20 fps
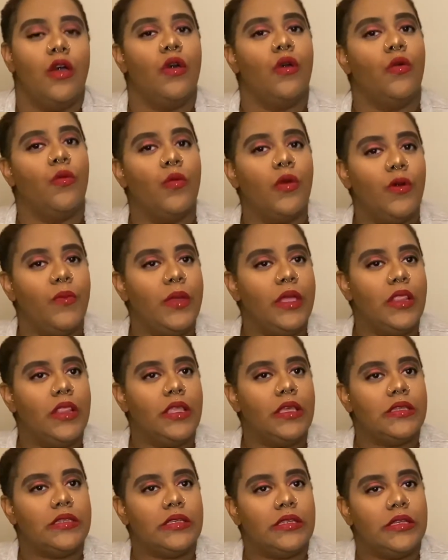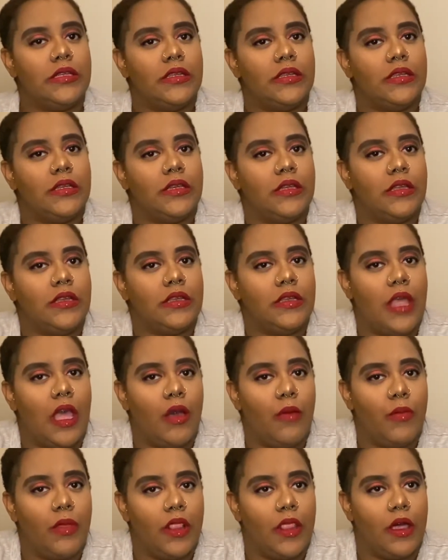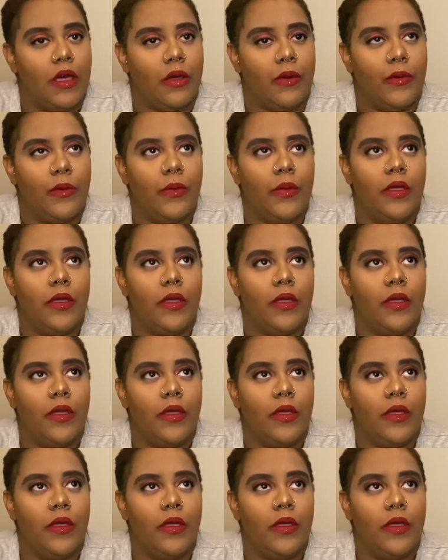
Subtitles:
will be listed down below.